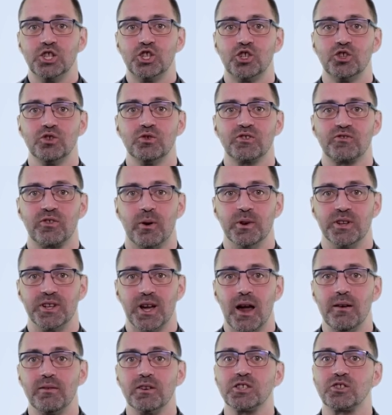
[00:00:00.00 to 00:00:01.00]
Choose from a
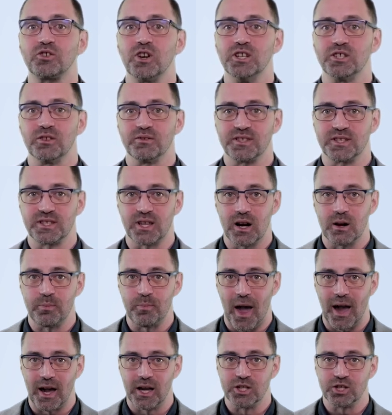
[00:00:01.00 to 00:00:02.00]
diverse range of study
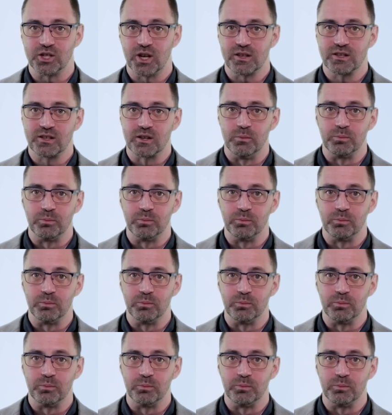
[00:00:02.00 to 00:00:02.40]
packages,